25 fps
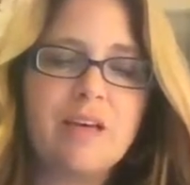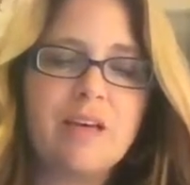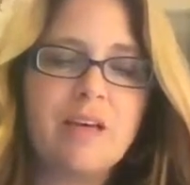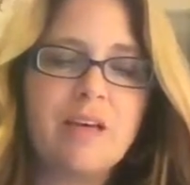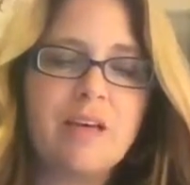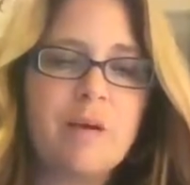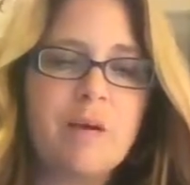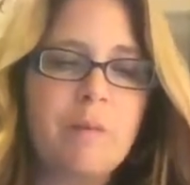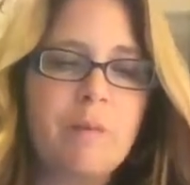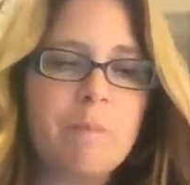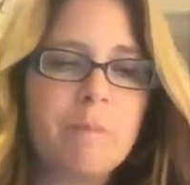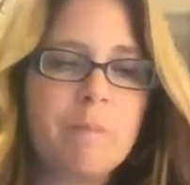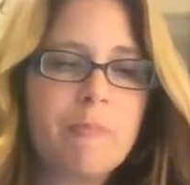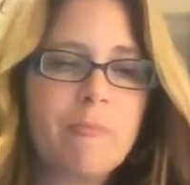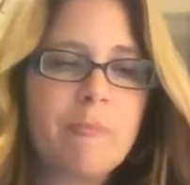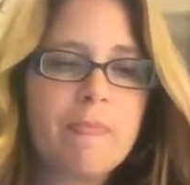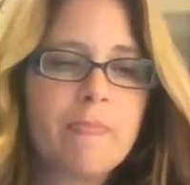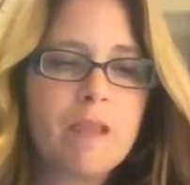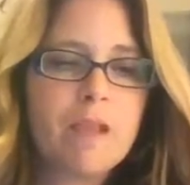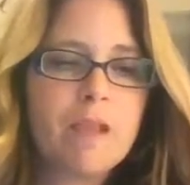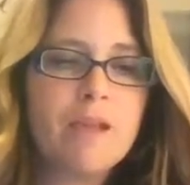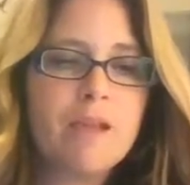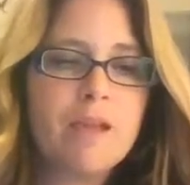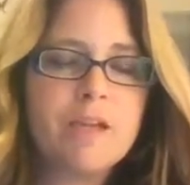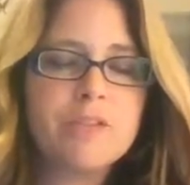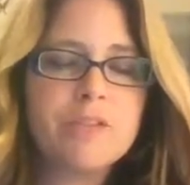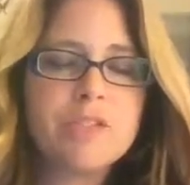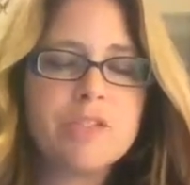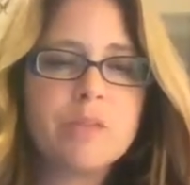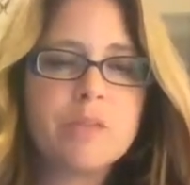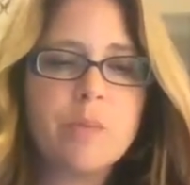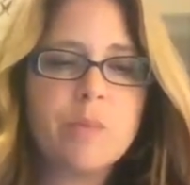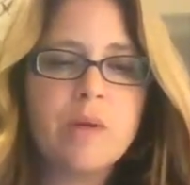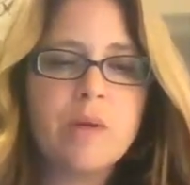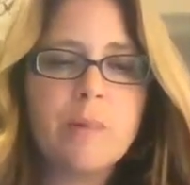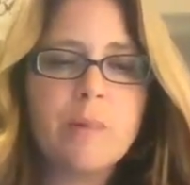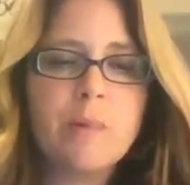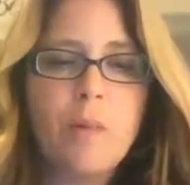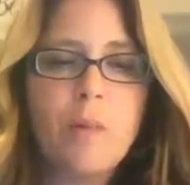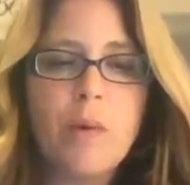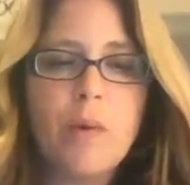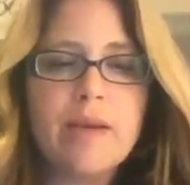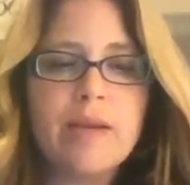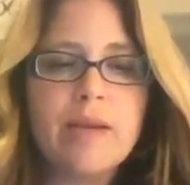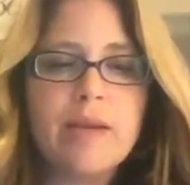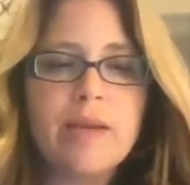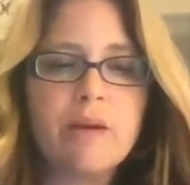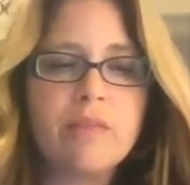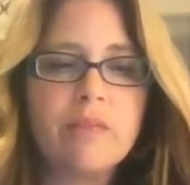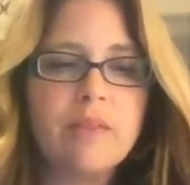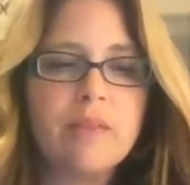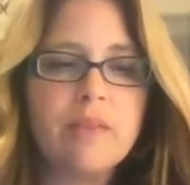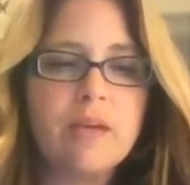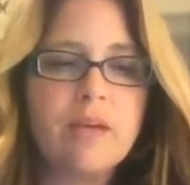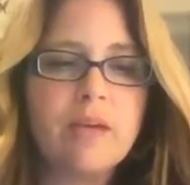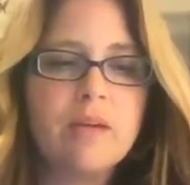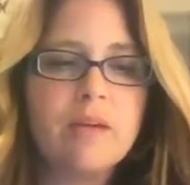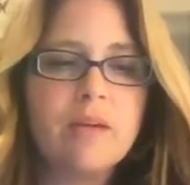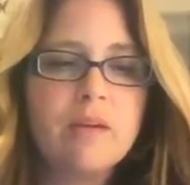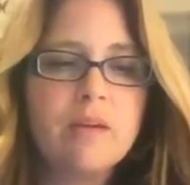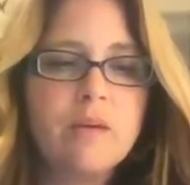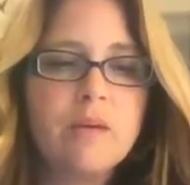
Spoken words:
And I just want to point out that